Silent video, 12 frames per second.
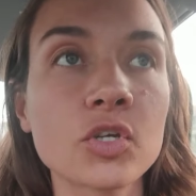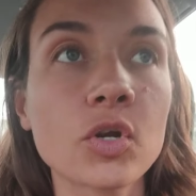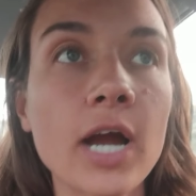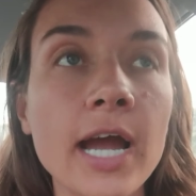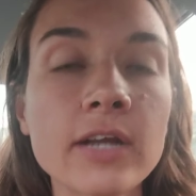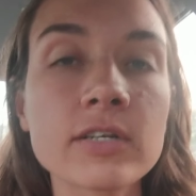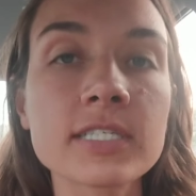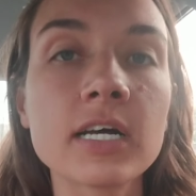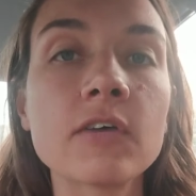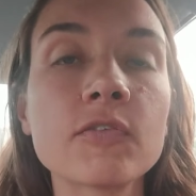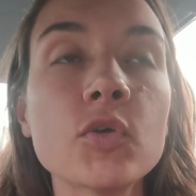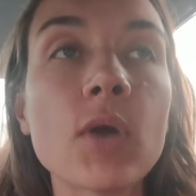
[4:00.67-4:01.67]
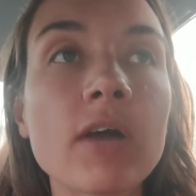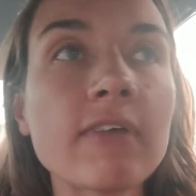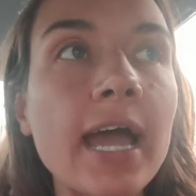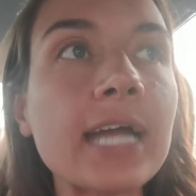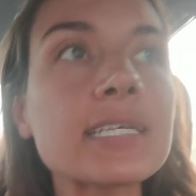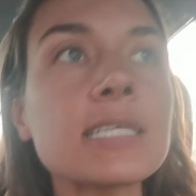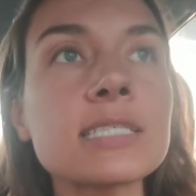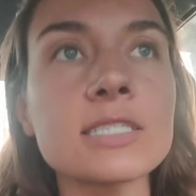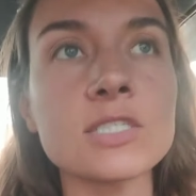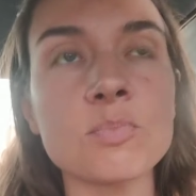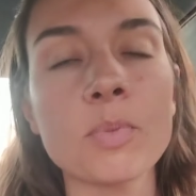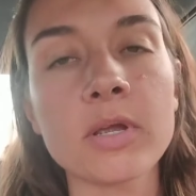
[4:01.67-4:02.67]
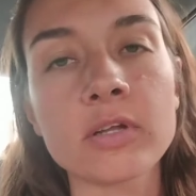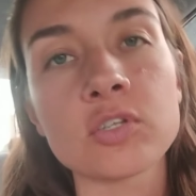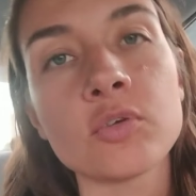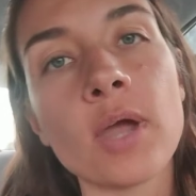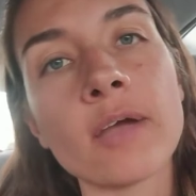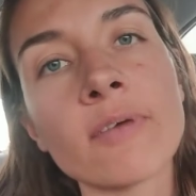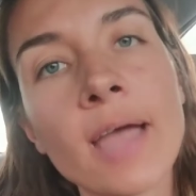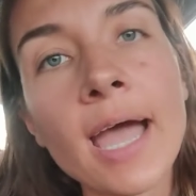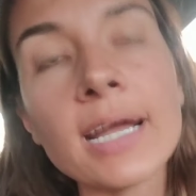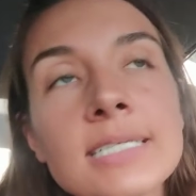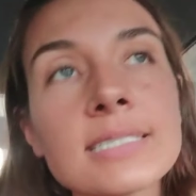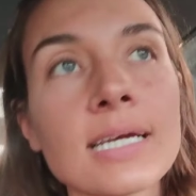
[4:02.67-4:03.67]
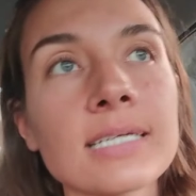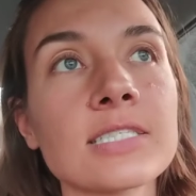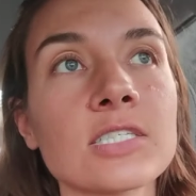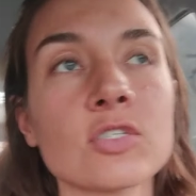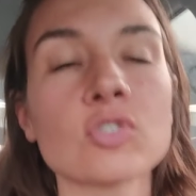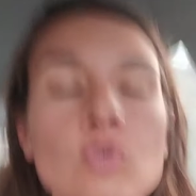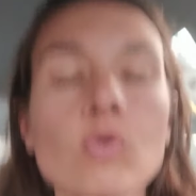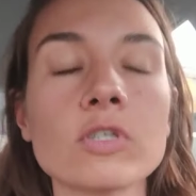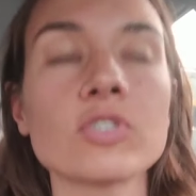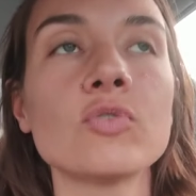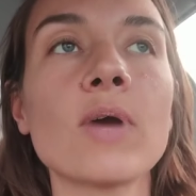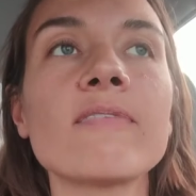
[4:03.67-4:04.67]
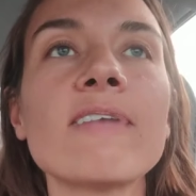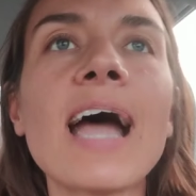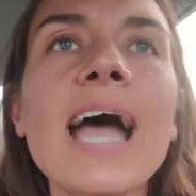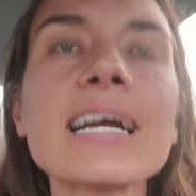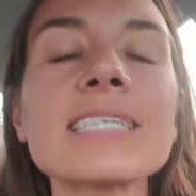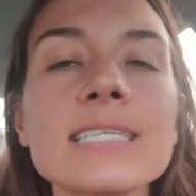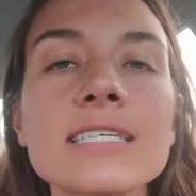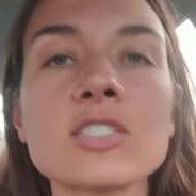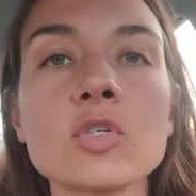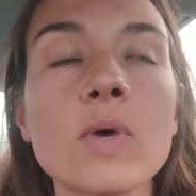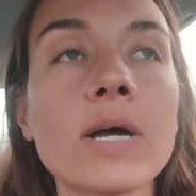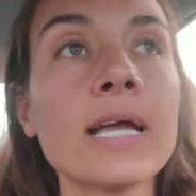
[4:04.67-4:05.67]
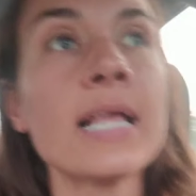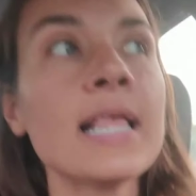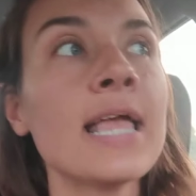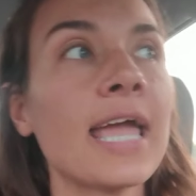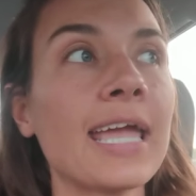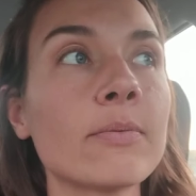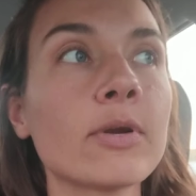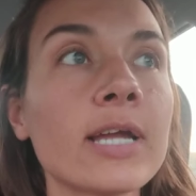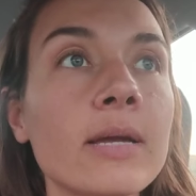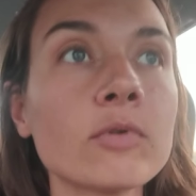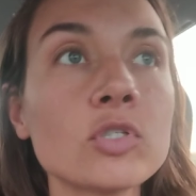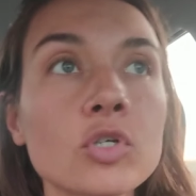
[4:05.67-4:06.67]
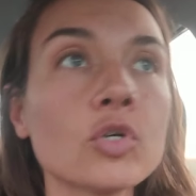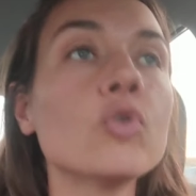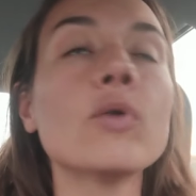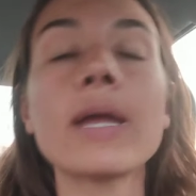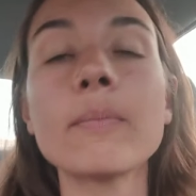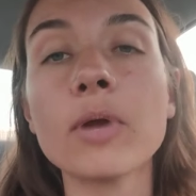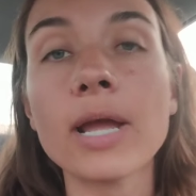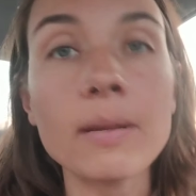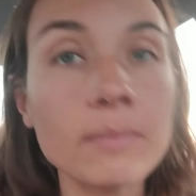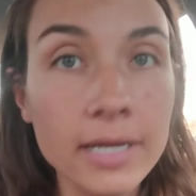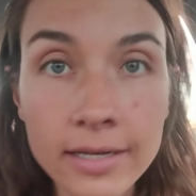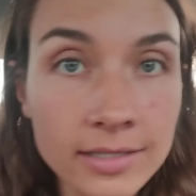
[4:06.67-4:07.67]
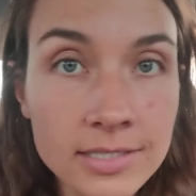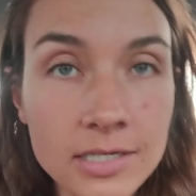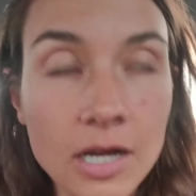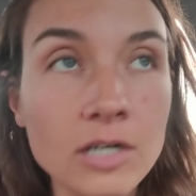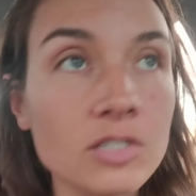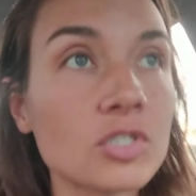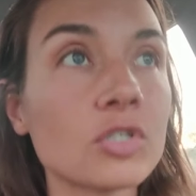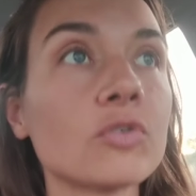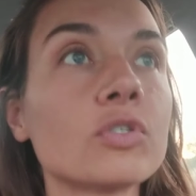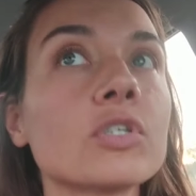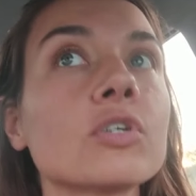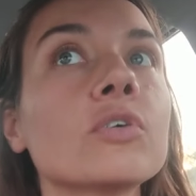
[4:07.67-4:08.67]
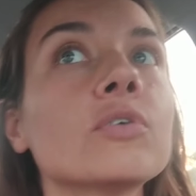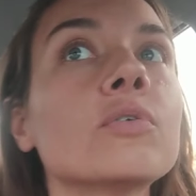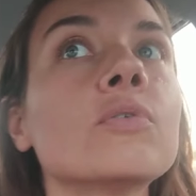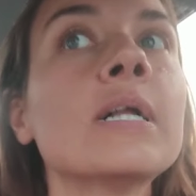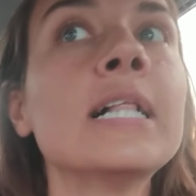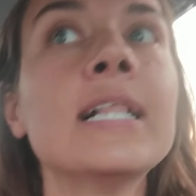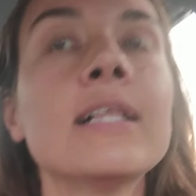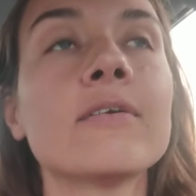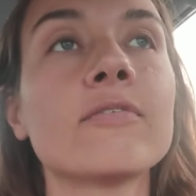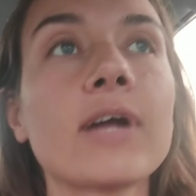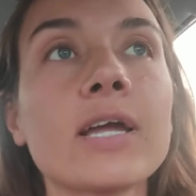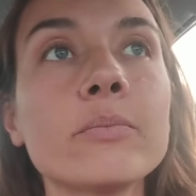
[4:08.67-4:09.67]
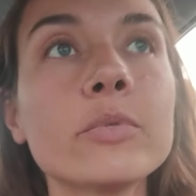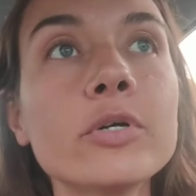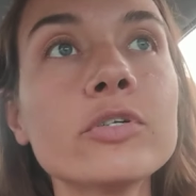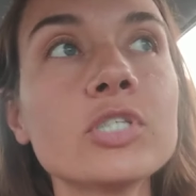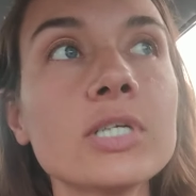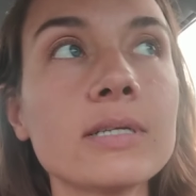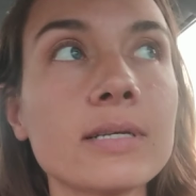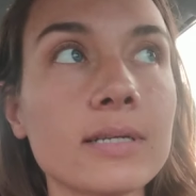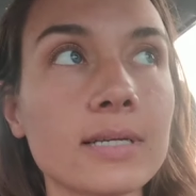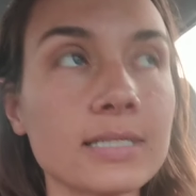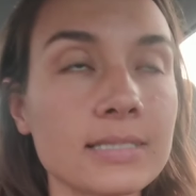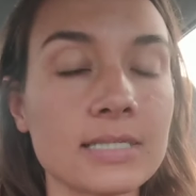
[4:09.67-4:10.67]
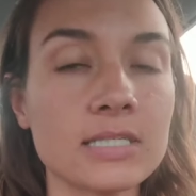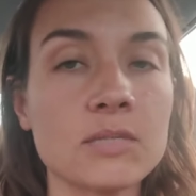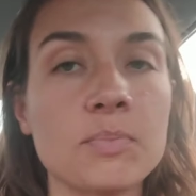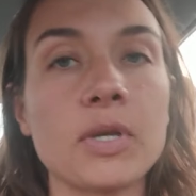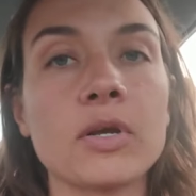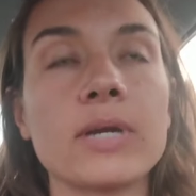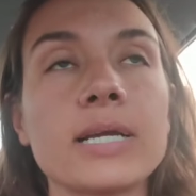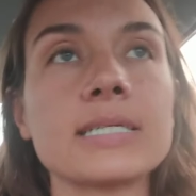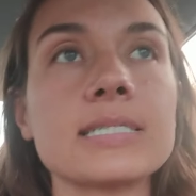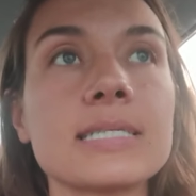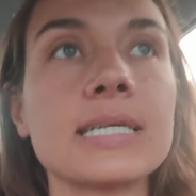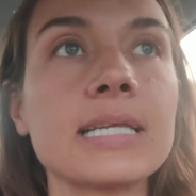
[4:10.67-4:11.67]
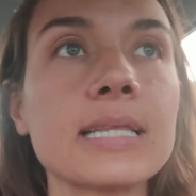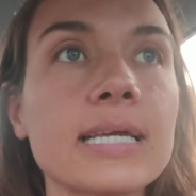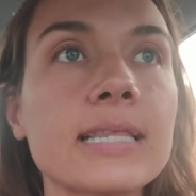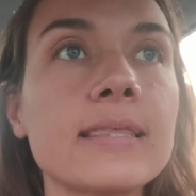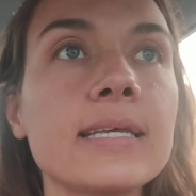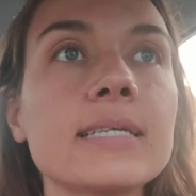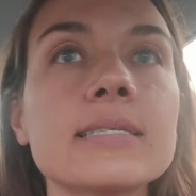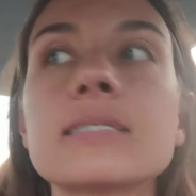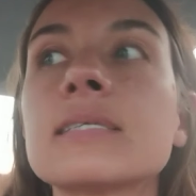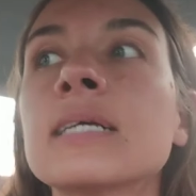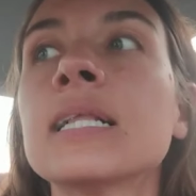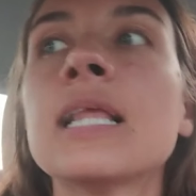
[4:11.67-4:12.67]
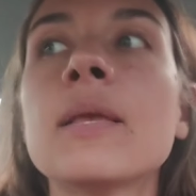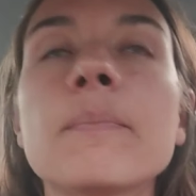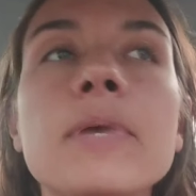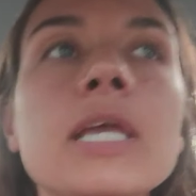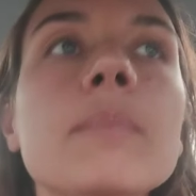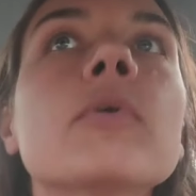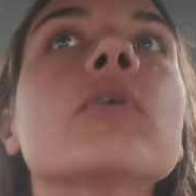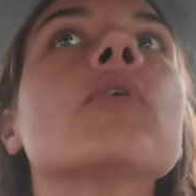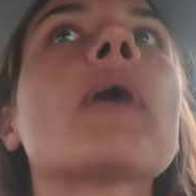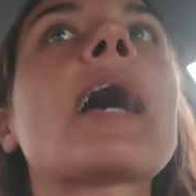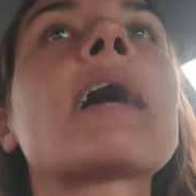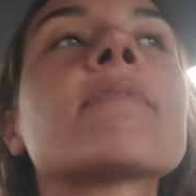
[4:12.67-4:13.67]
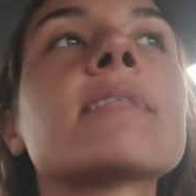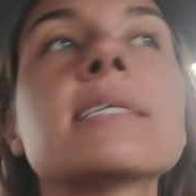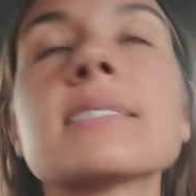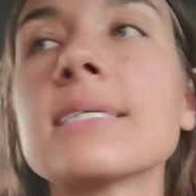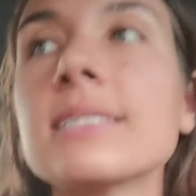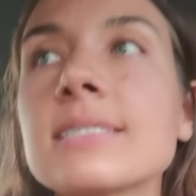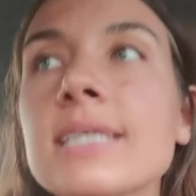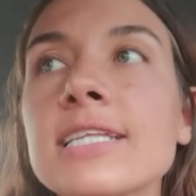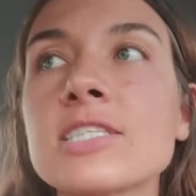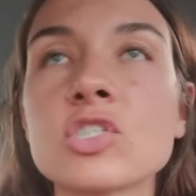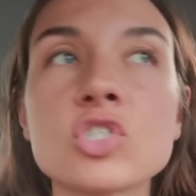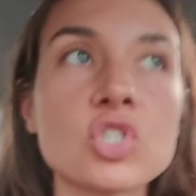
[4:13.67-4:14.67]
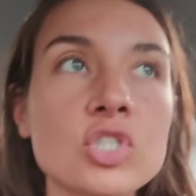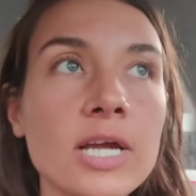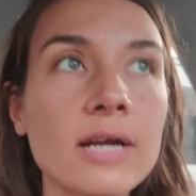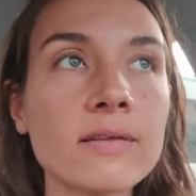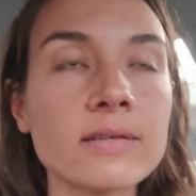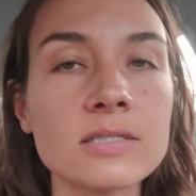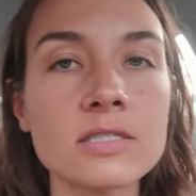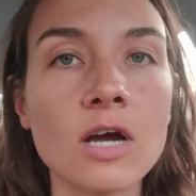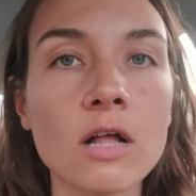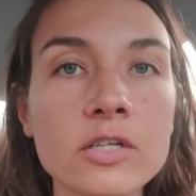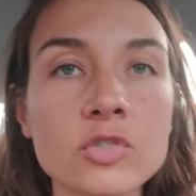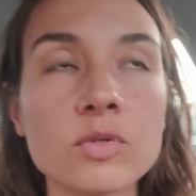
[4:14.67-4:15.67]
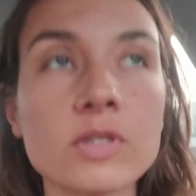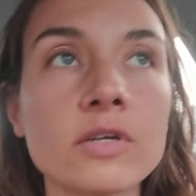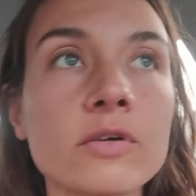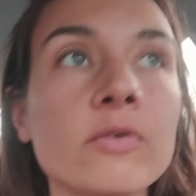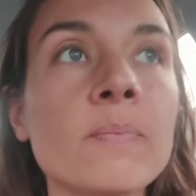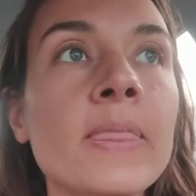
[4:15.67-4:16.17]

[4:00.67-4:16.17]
to your higher self, you have access to spirit, you have access to source, you have access to what who Abraham Hicks talks to who fucking Muji is experiencing. Like, these people who have these insights and share this knowledge with you,